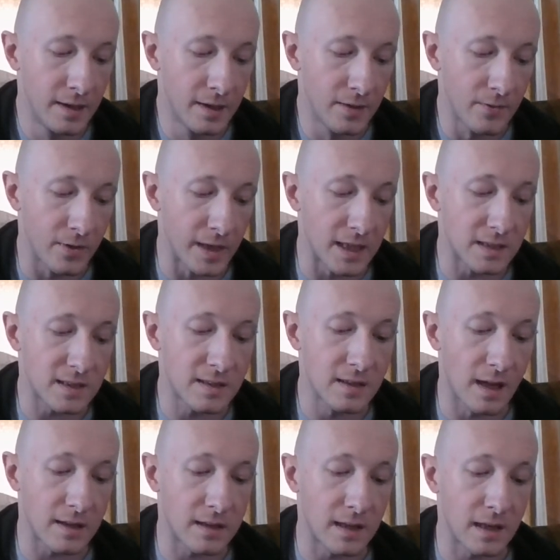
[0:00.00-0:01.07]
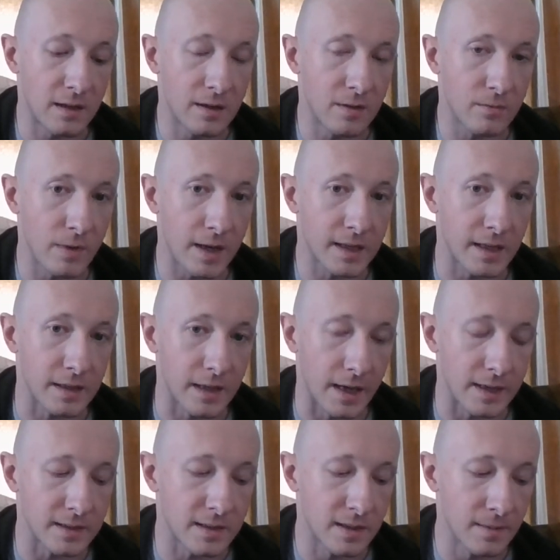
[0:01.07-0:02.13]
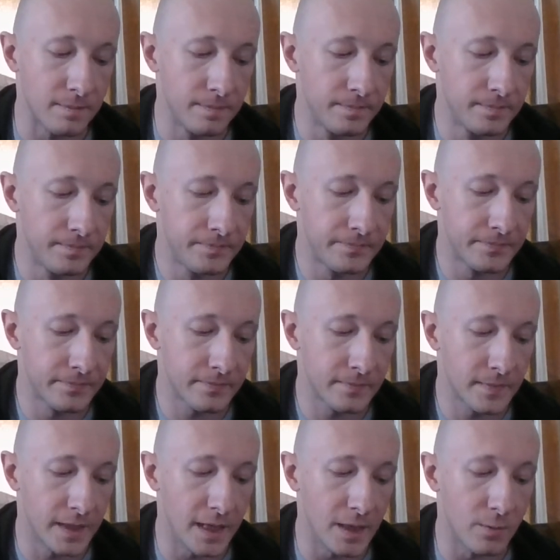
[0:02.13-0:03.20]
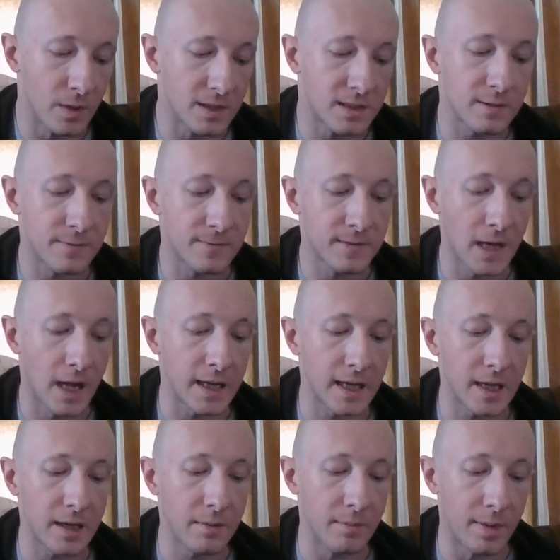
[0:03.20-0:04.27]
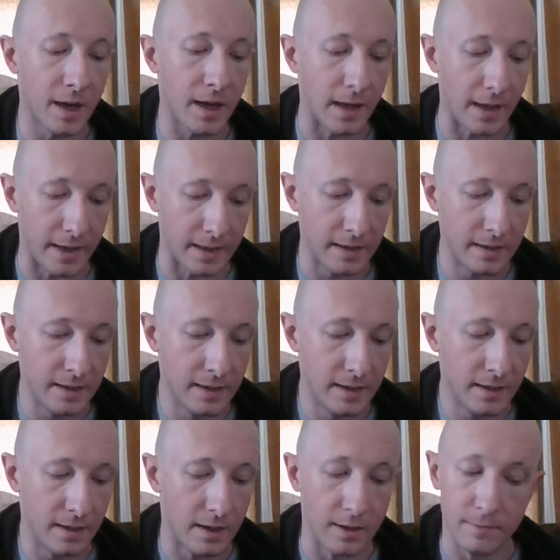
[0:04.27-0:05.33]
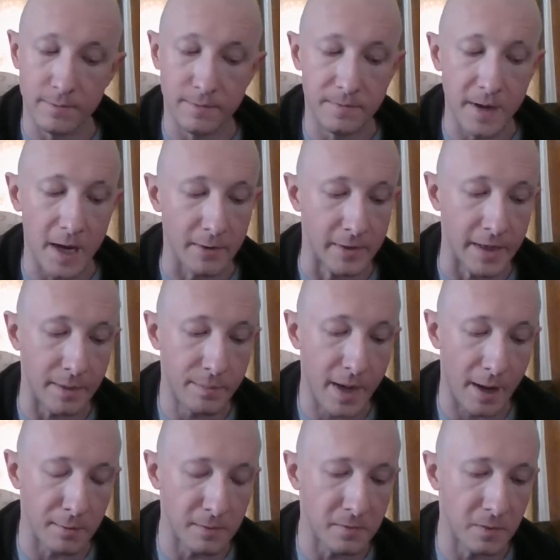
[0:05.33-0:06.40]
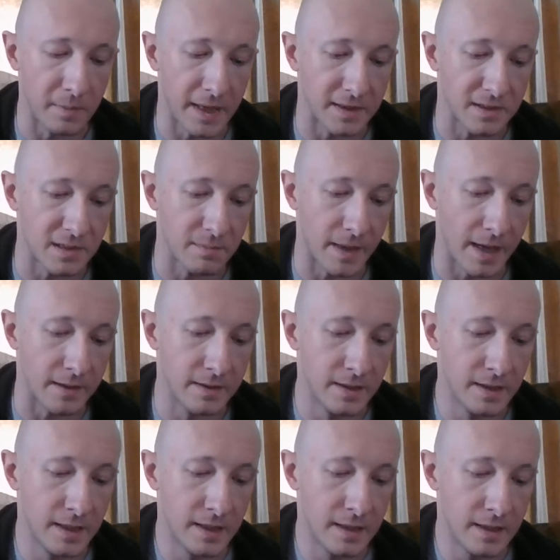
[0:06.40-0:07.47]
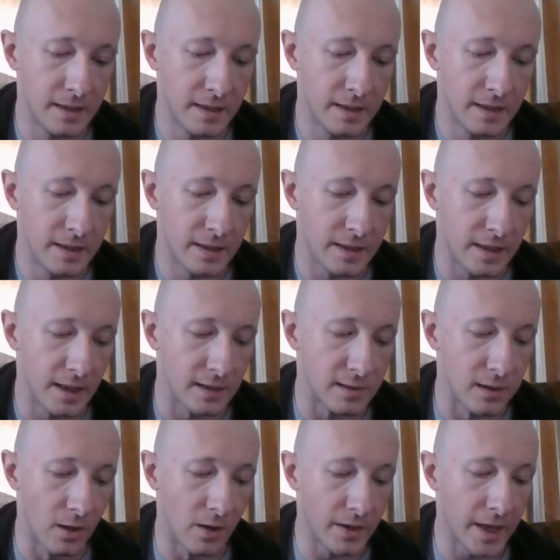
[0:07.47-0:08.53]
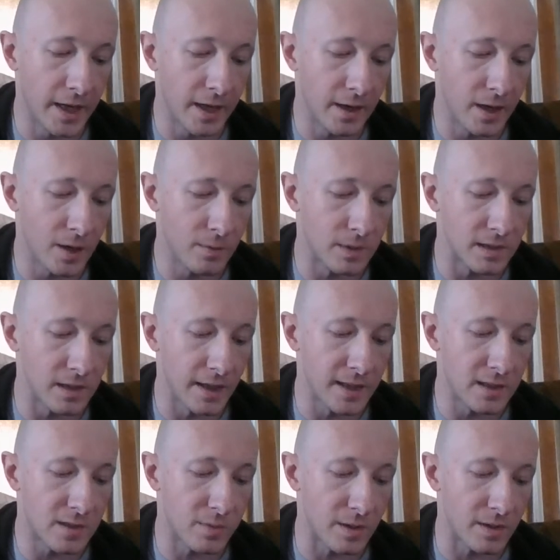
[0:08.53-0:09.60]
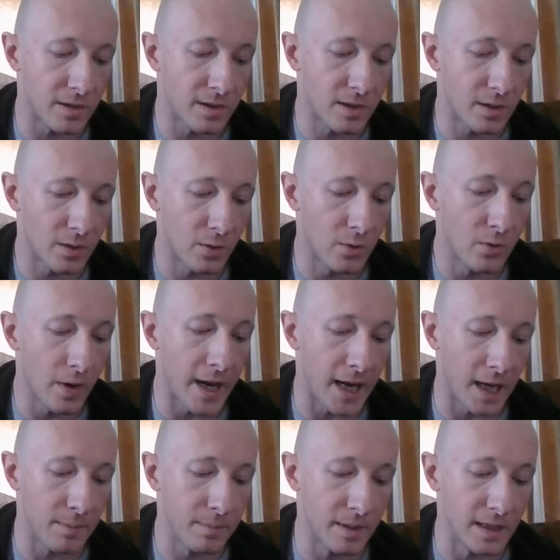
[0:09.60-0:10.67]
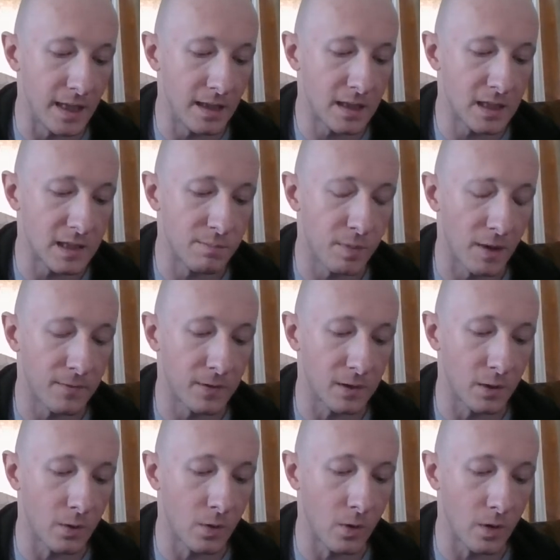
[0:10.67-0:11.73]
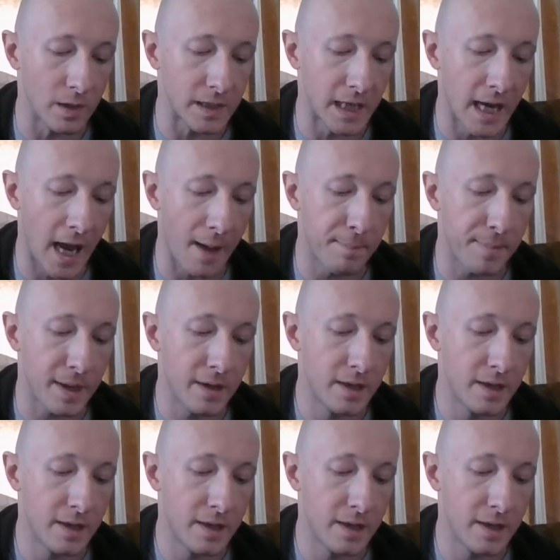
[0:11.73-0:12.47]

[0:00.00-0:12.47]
Forgets-Nothing recognized him. He was Flying By, a very powerful medicine man. His long hair was laced with gray beneath his buffalo horn cap.